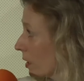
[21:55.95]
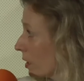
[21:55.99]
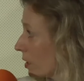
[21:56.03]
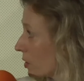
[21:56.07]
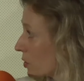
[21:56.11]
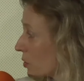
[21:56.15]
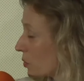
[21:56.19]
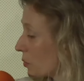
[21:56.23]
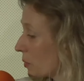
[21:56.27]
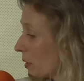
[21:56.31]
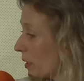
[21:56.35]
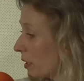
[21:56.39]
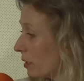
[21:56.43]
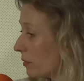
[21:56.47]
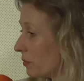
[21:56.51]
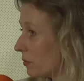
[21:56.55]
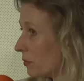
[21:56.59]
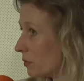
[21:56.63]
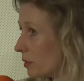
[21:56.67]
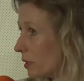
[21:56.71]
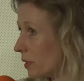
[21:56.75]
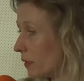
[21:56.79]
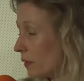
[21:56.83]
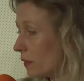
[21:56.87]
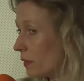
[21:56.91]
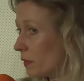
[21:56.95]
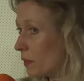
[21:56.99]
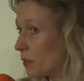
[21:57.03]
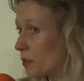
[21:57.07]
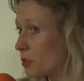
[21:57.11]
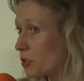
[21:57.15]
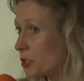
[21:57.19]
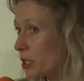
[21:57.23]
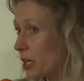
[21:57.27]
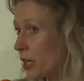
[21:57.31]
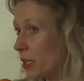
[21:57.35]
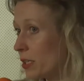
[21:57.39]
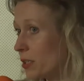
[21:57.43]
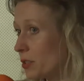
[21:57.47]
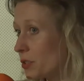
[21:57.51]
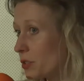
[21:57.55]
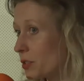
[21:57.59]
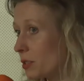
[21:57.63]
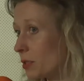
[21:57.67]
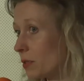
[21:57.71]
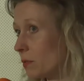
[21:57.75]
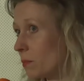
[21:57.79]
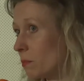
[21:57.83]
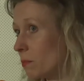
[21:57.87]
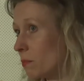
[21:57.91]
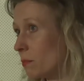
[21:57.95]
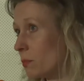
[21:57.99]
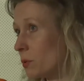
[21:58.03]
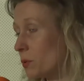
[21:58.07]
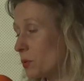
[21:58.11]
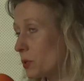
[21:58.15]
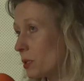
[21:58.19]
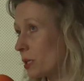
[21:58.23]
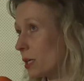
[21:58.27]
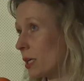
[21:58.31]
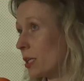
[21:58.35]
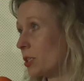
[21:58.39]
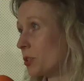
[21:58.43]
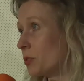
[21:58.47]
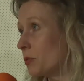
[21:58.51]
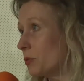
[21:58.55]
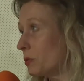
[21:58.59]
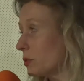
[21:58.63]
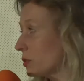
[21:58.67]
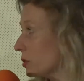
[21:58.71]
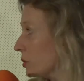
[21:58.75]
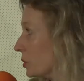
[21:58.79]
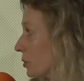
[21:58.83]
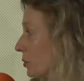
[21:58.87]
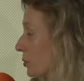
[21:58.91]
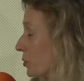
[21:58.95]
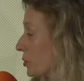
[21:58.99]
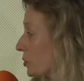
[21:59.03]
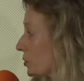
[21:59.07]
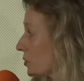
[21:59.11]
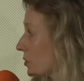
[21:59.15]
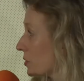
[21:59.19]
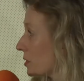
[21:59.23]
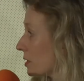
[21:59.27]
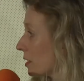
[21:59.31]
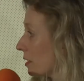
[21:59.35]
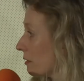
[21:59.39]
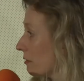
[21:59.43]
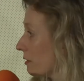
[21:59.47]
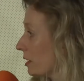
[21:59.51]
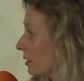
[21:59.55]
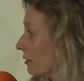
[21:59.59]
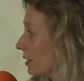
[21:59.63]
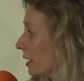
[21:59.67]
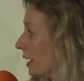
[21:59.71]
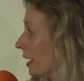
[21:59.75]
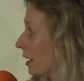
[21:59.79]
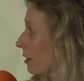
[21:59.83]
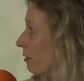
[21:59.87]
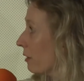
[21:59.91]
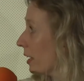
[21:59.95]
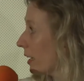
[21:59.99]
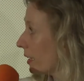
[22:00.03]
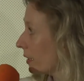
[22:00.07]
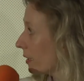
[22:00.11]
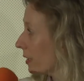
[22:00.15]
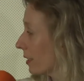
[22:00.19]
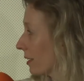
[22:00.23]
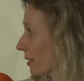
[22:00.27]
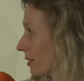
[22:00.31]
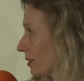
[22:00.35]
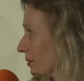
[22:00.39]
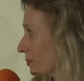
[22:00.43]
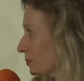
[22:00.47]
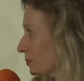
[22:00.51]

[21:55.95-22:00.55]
So we have, I think, the challenge that most cultural institutions are very hierarchic.